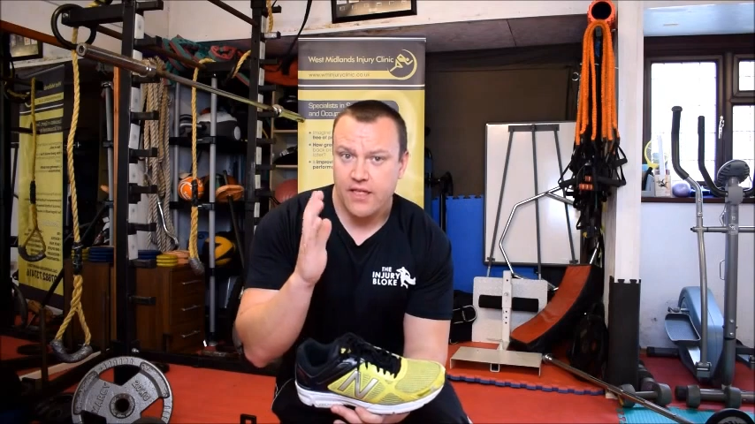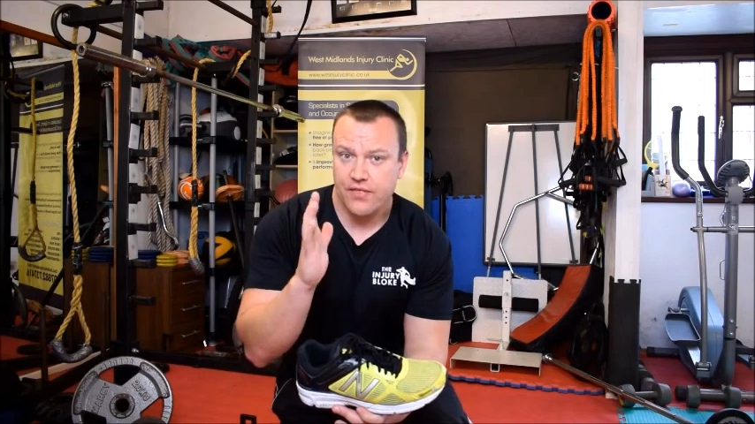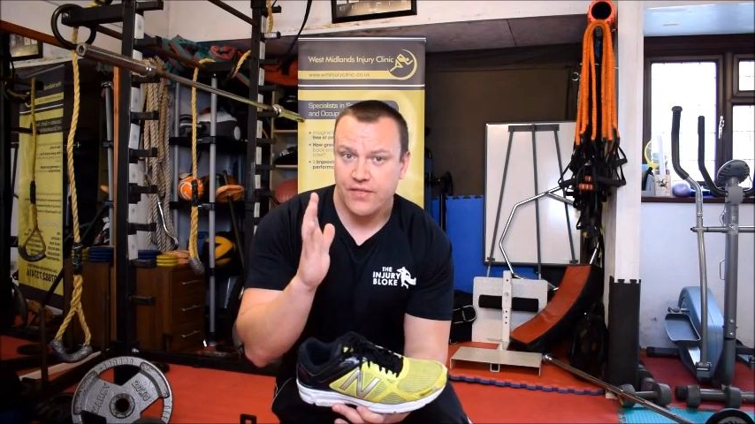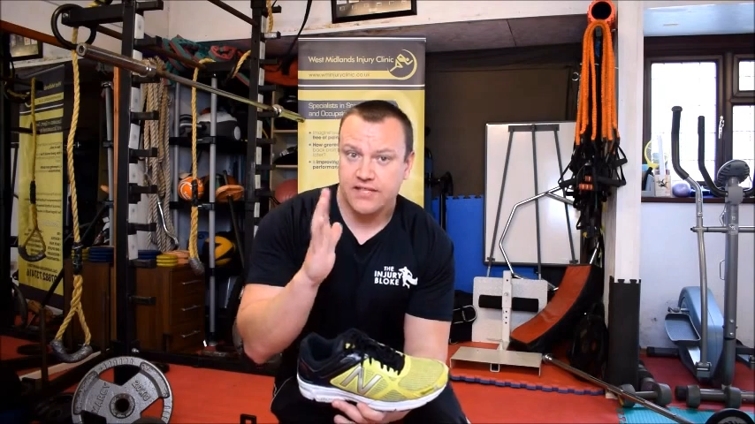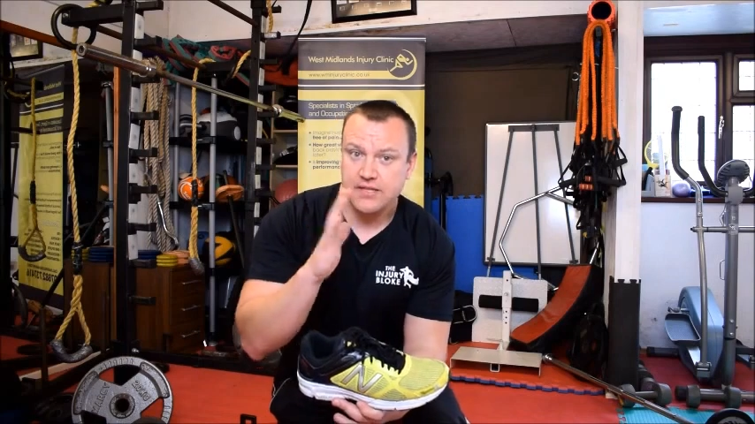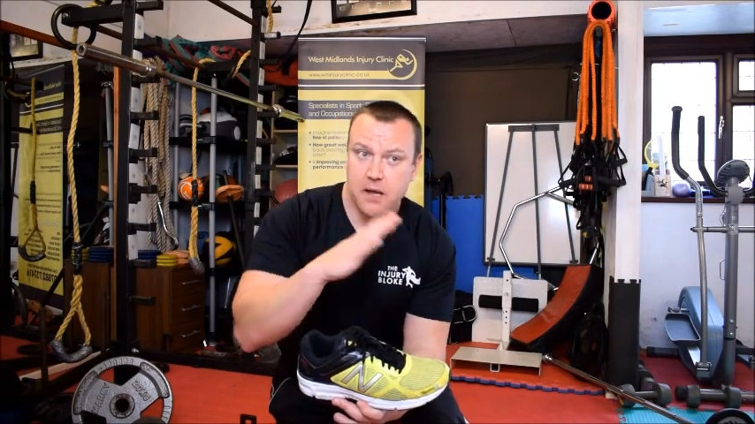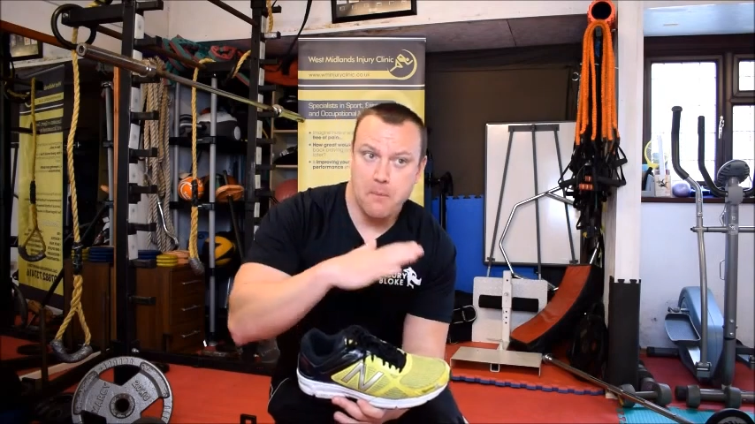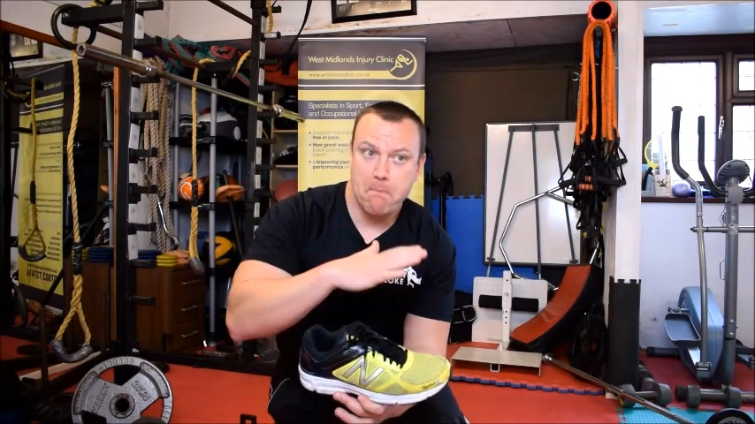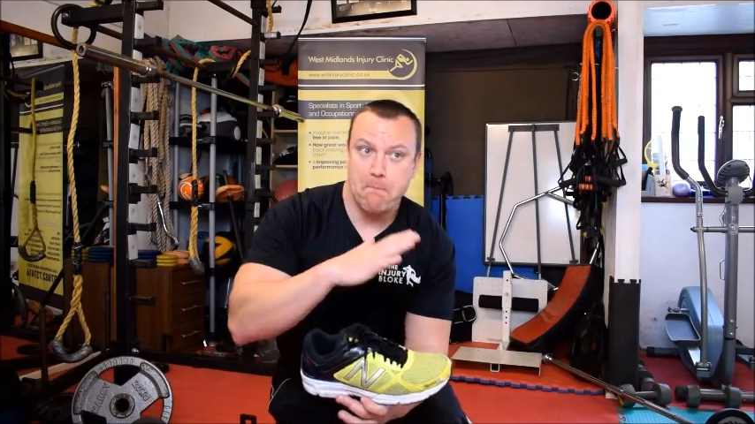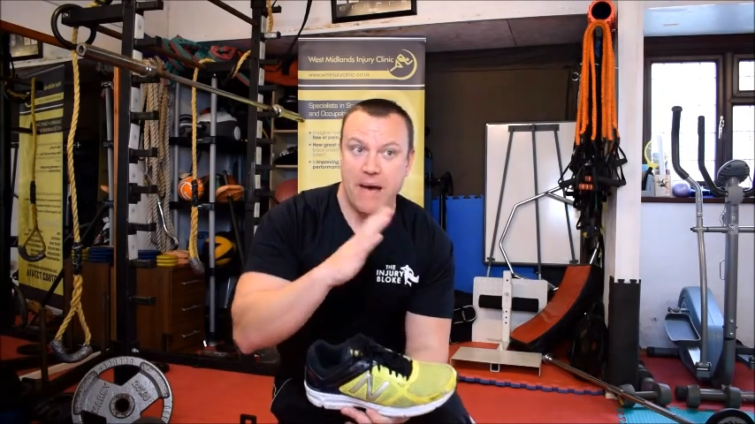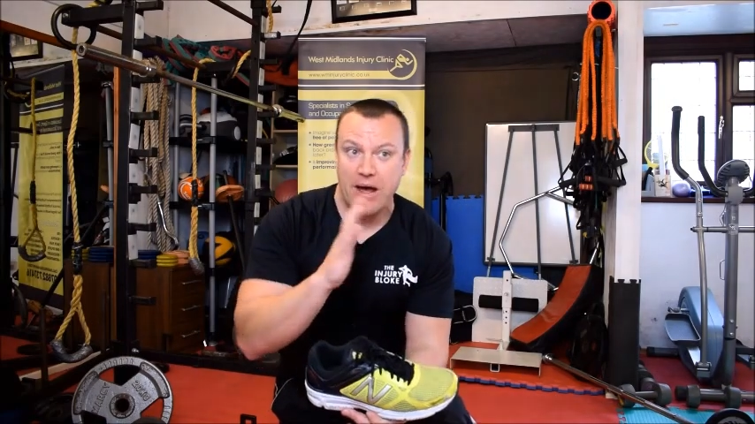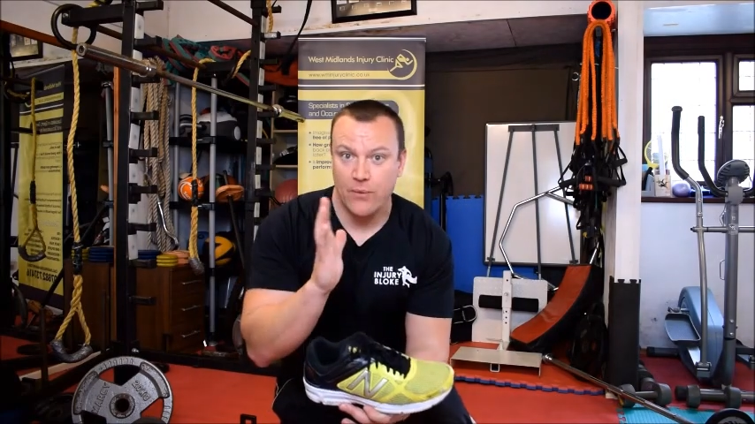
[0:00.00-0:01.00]
this
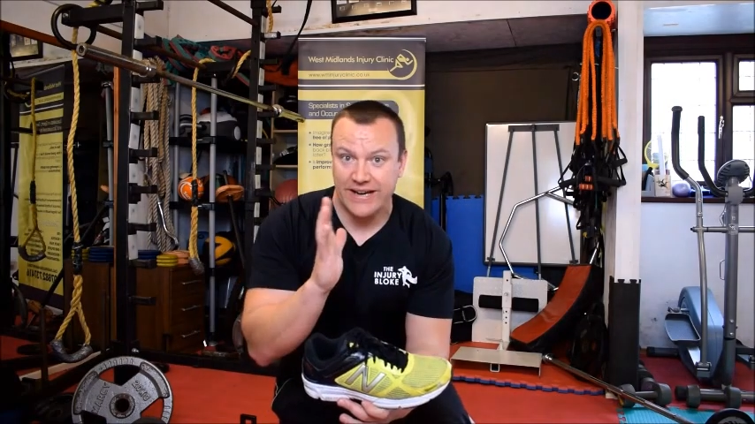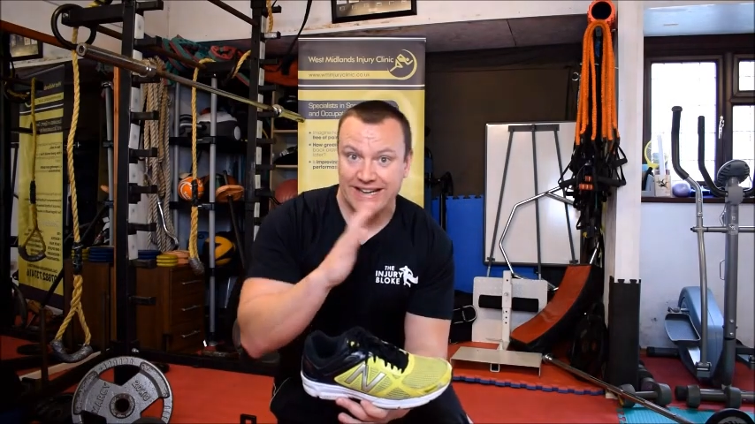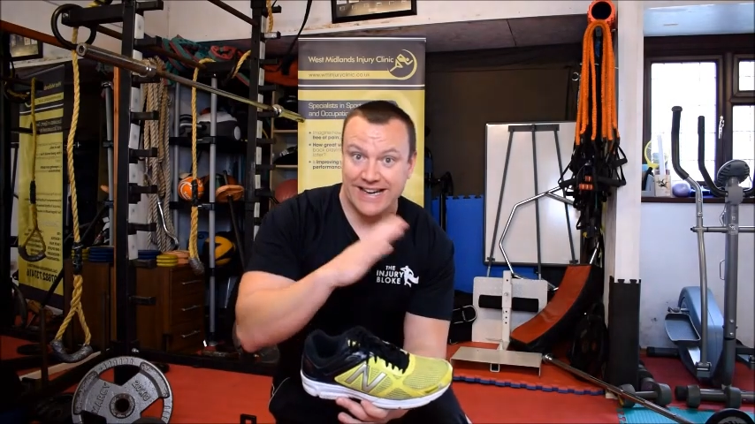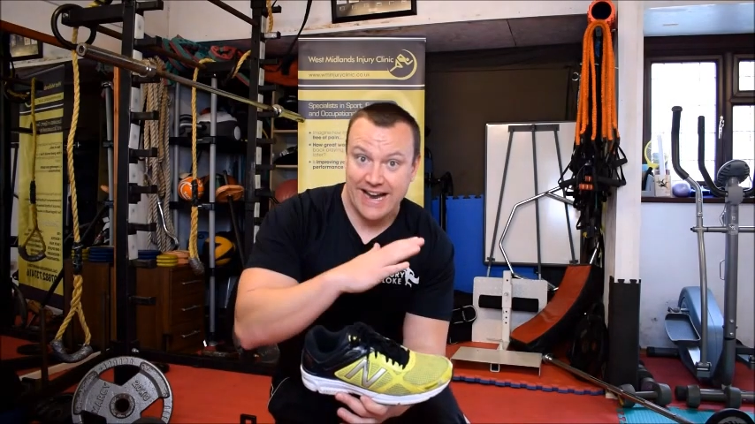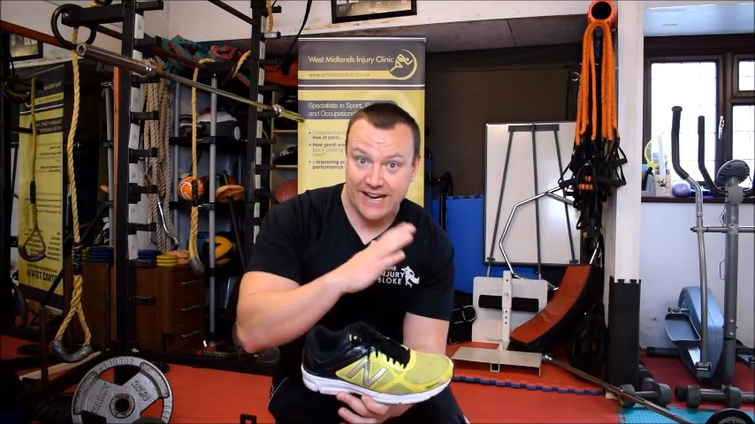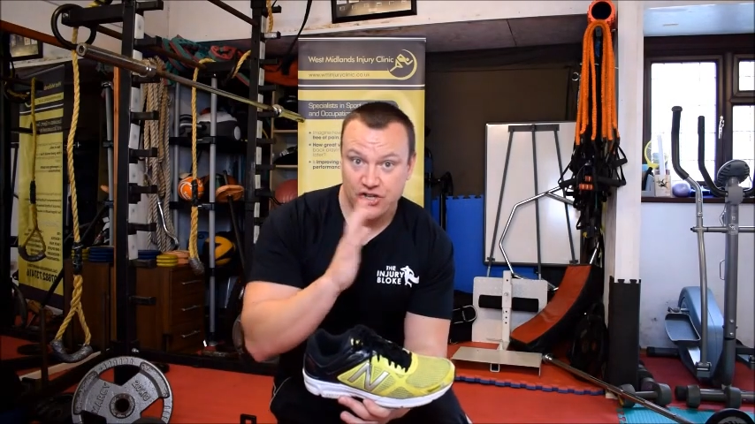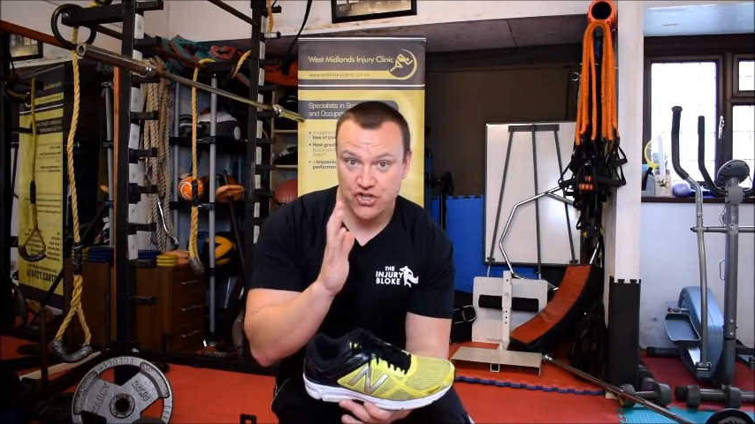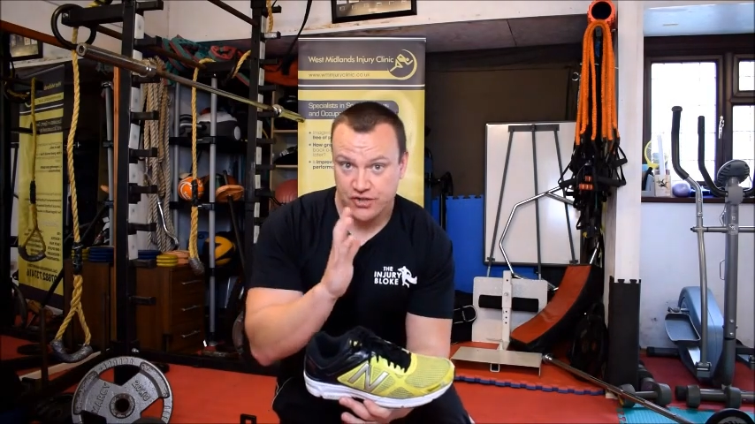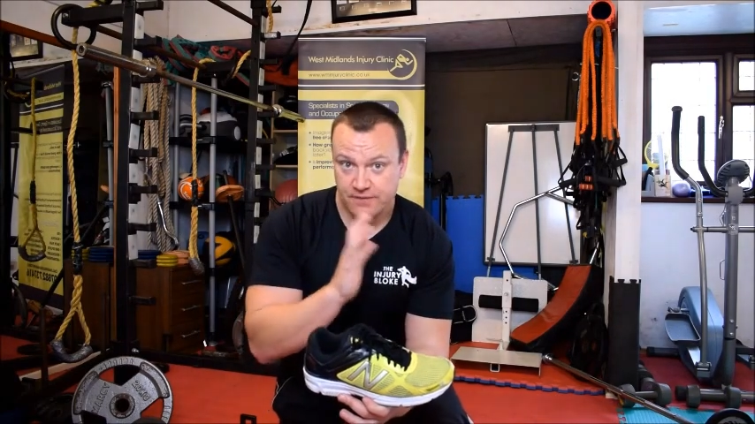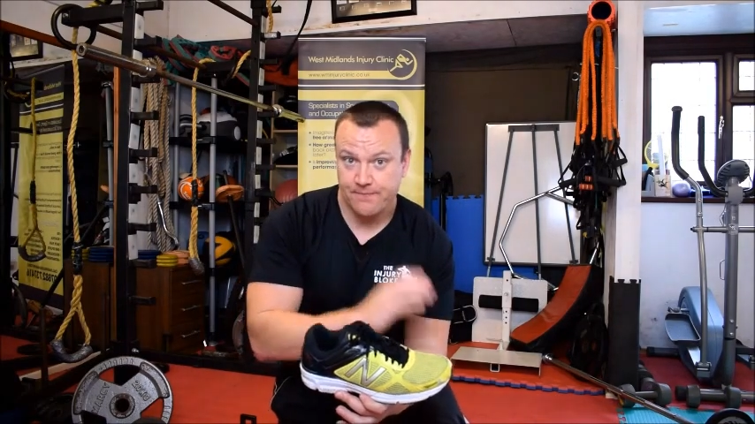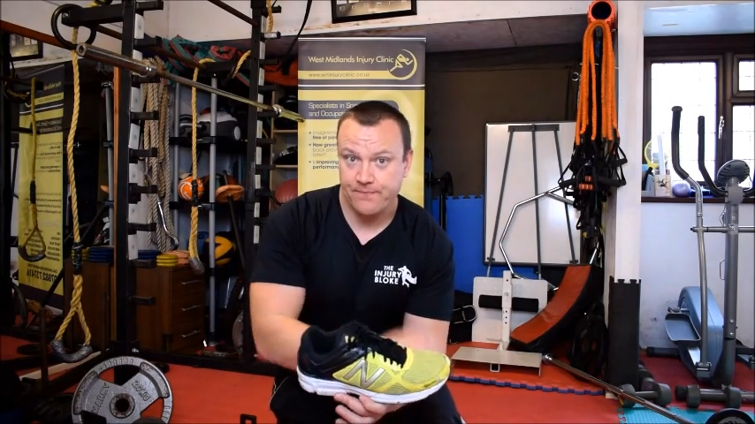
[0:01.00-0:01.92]
bowing action